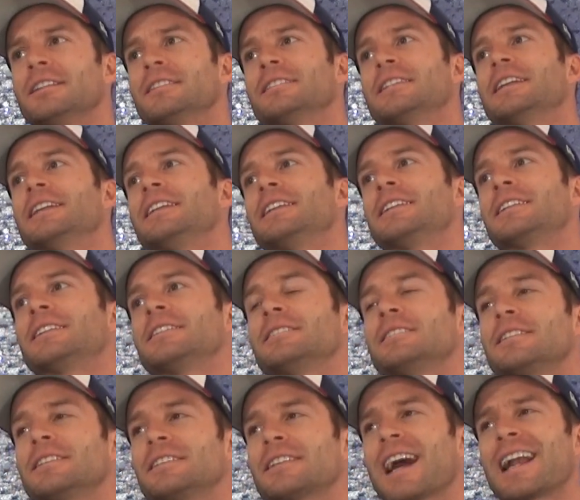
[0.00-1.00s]
like
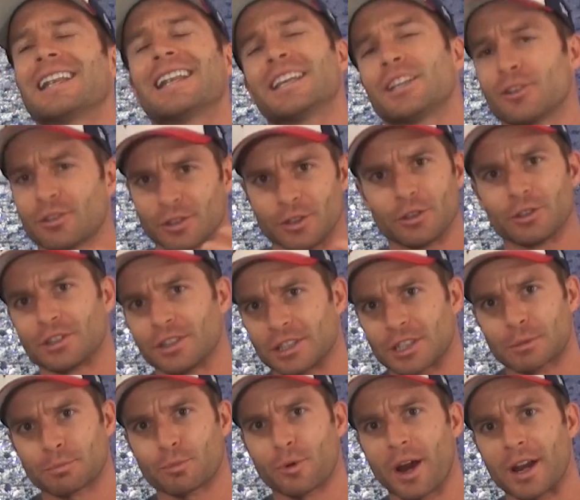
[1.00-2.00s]
kind of like the
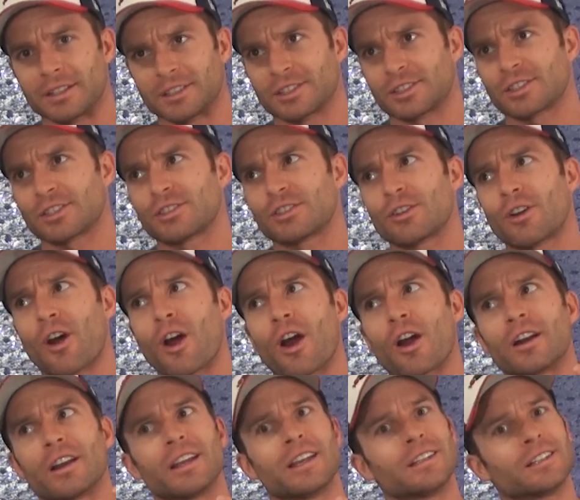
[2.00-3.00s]
Sprite's
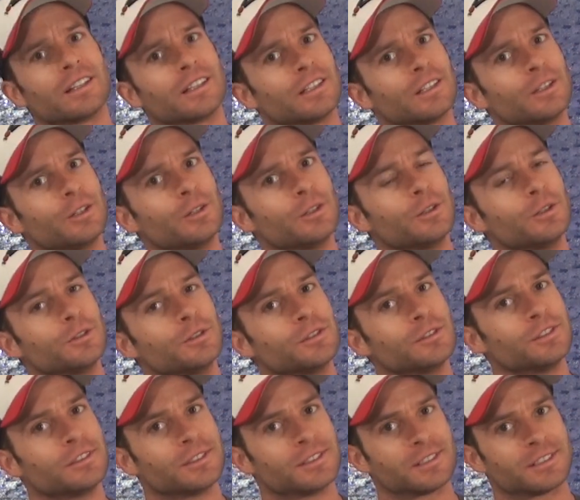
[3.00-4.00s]
starting to
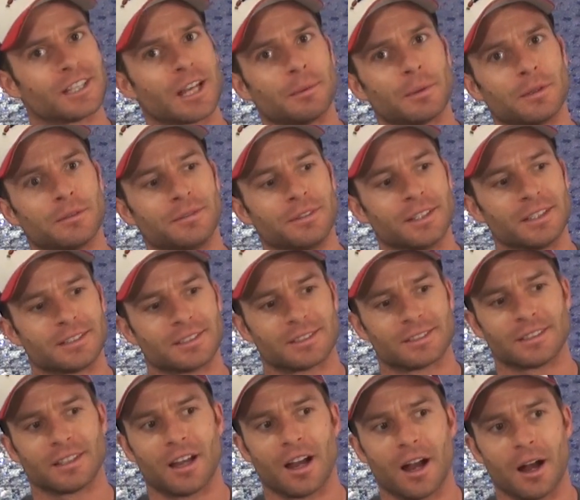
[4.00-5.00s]
lose some of its
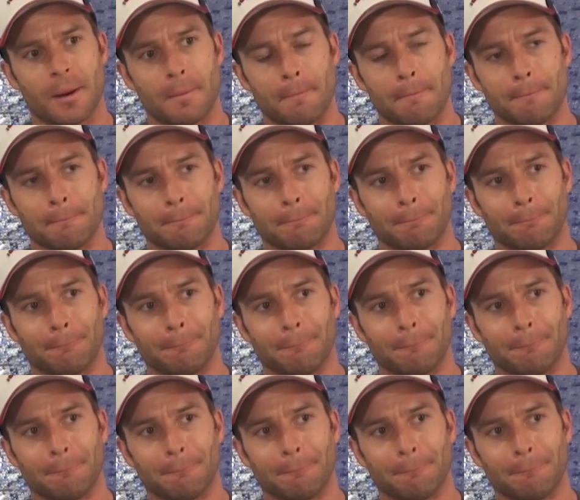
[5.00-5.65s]
the